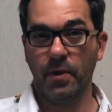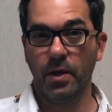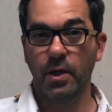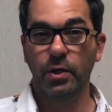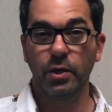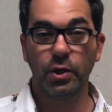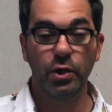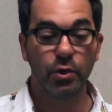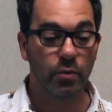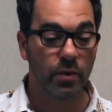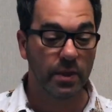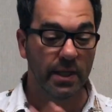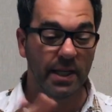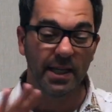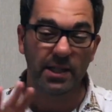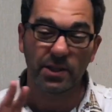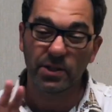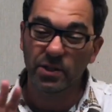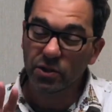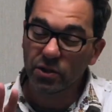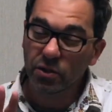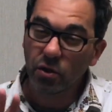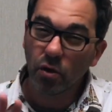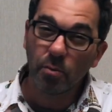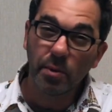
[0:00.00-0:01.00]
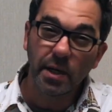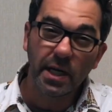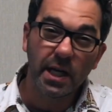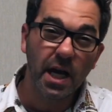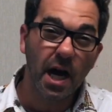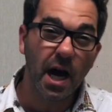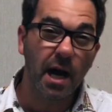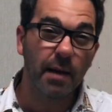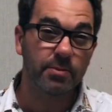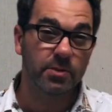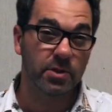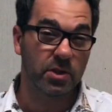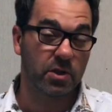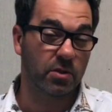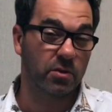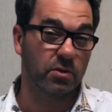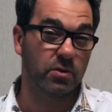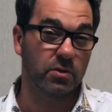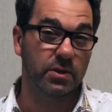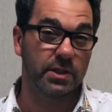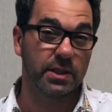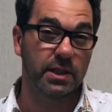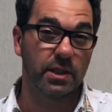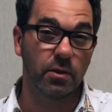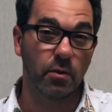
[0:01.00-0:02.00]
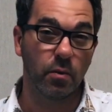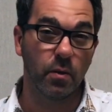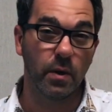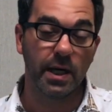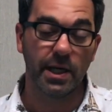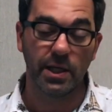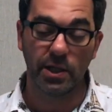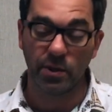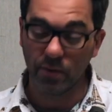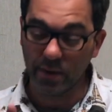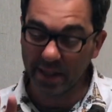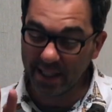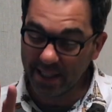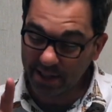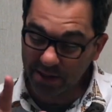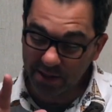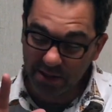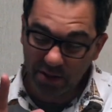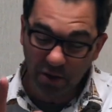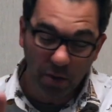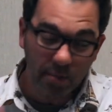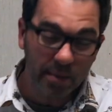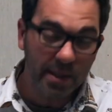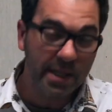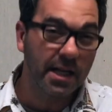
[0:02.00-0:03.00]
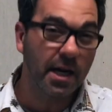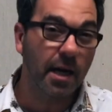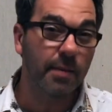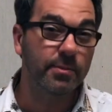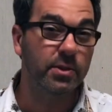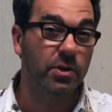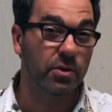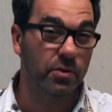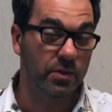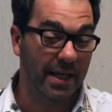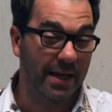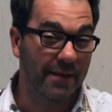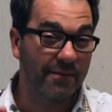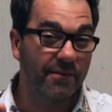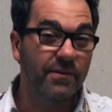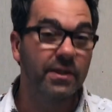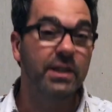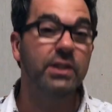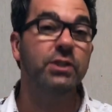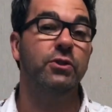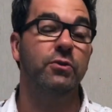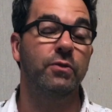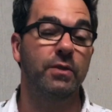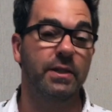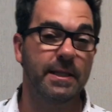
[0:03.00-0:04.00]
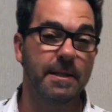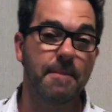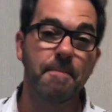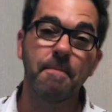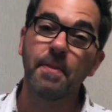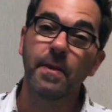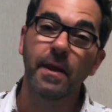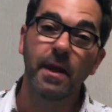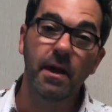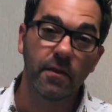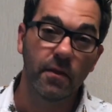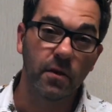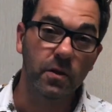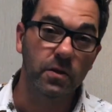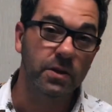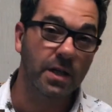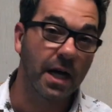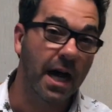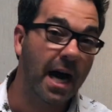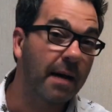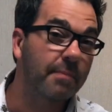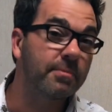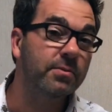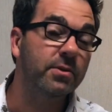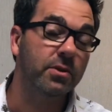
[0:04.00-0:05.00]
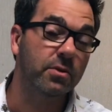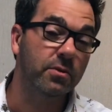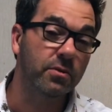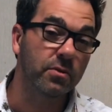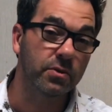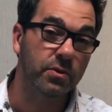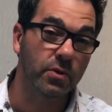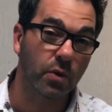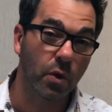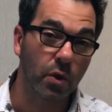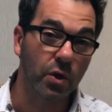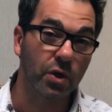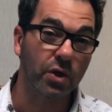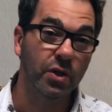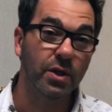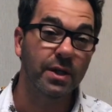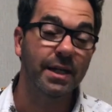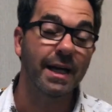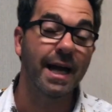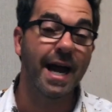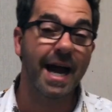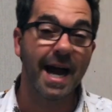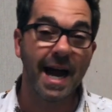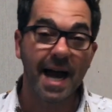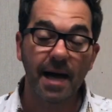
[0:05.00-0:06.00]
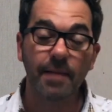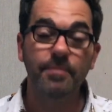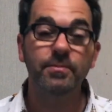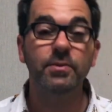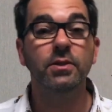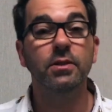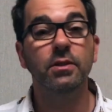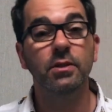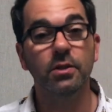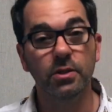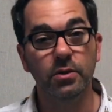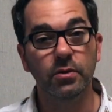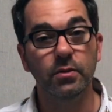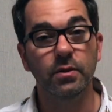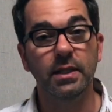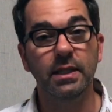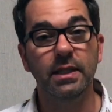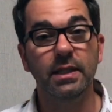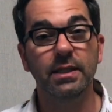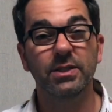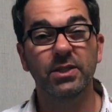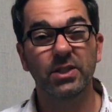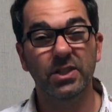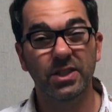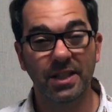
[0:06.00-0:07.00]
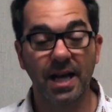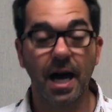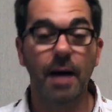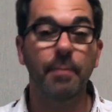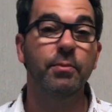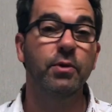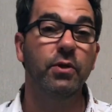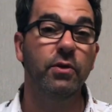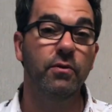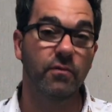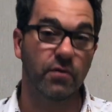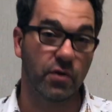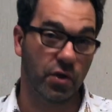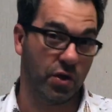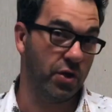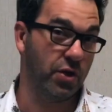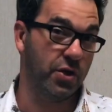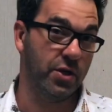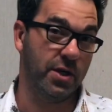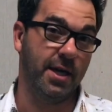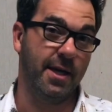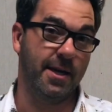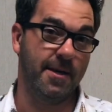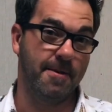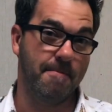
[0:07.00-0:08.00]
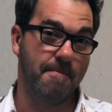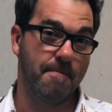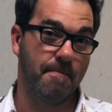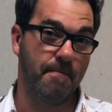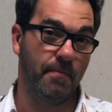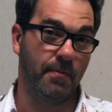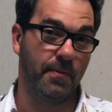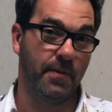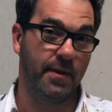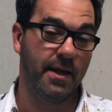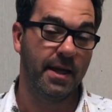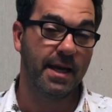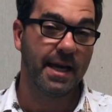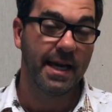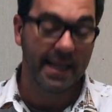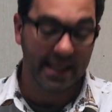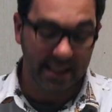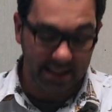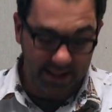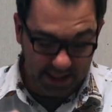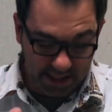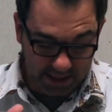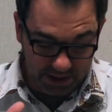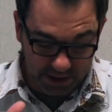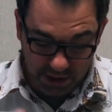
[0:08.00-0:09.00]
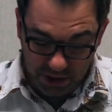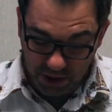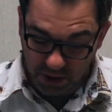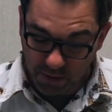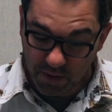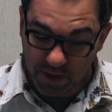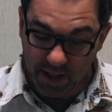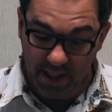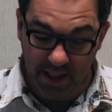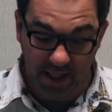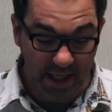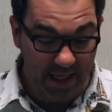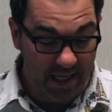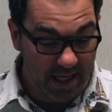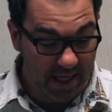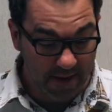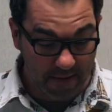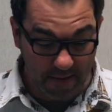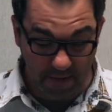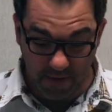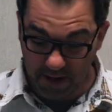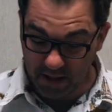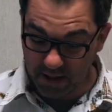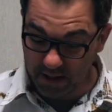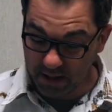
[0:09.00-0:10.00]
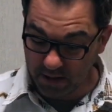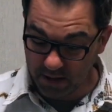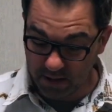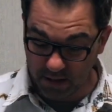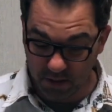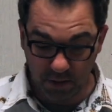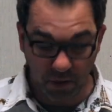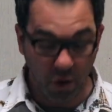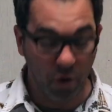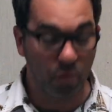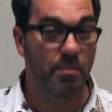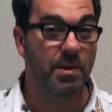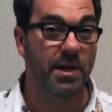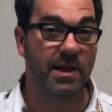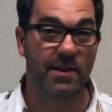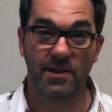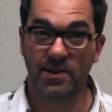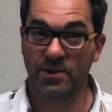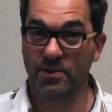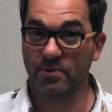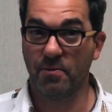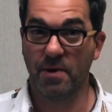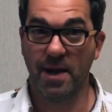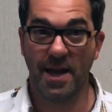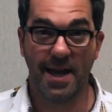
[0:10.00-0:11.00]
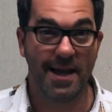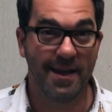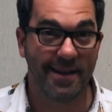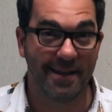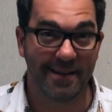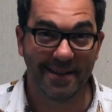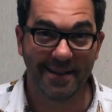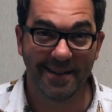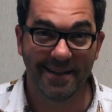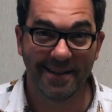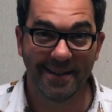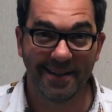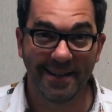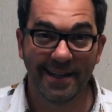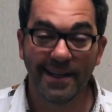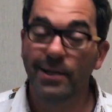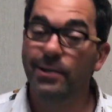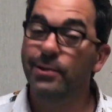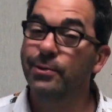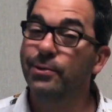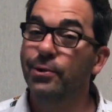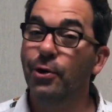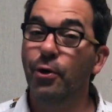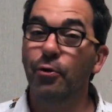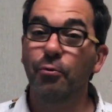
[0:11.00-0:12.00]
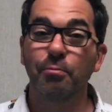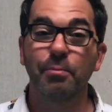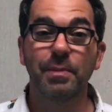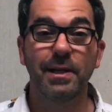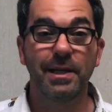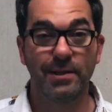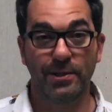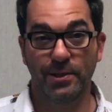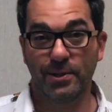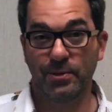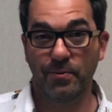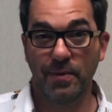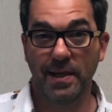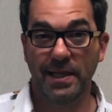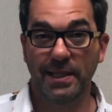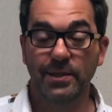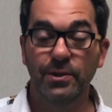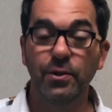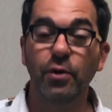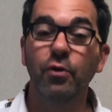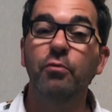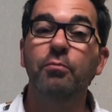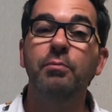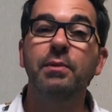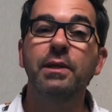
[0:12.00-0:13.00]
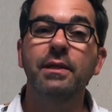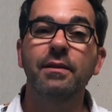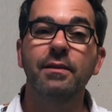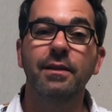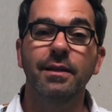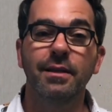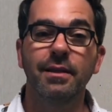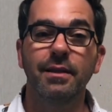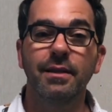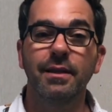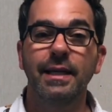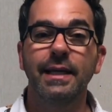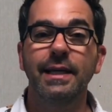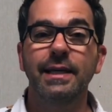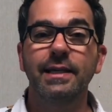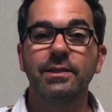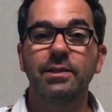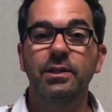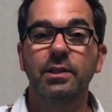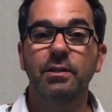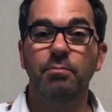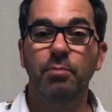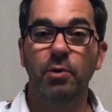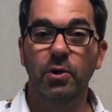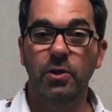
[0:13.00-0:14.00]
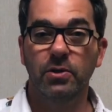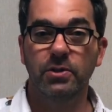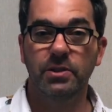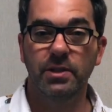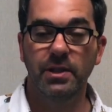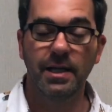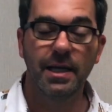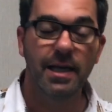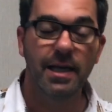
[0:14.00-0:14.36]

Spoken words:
You will hit so many obstacles in the way. You will hit so many obstacles. Eventually, those obstacles are going to absolutely stop you for good. And he says, you know what? Don't be this way. Don't be this way. Don't be the lazy person.